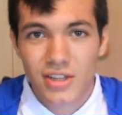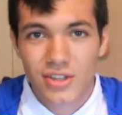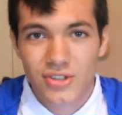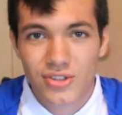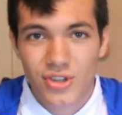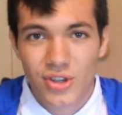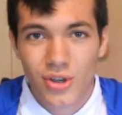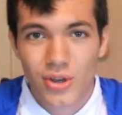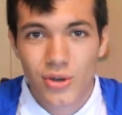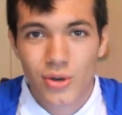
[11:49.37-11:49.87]

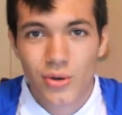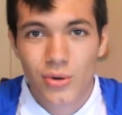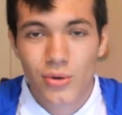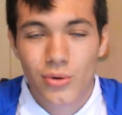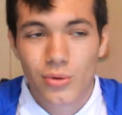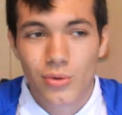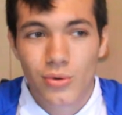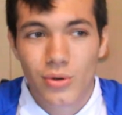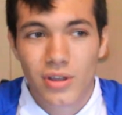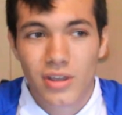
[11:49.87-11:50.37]

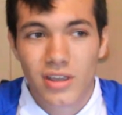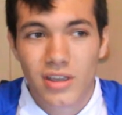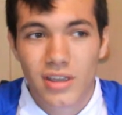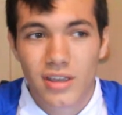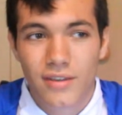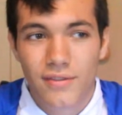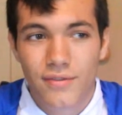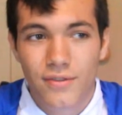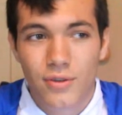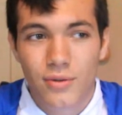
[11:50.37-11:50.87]
So
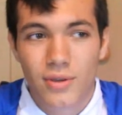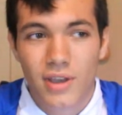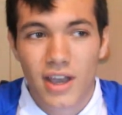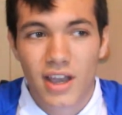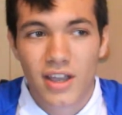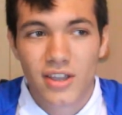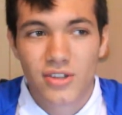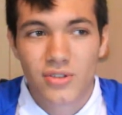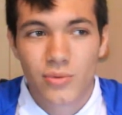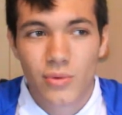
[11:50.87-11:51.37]
if you
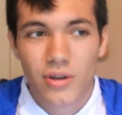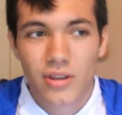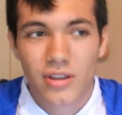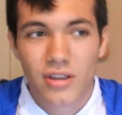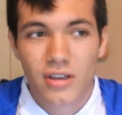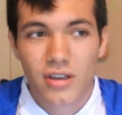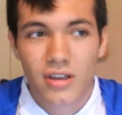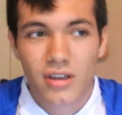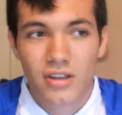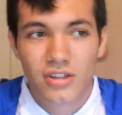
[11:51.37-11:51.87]
guys want
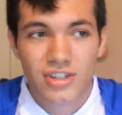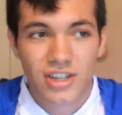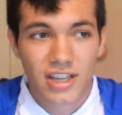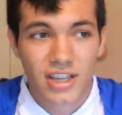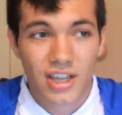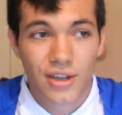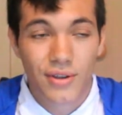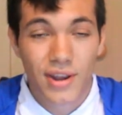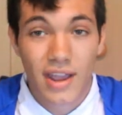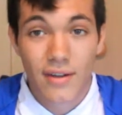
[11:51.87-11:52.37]
to check out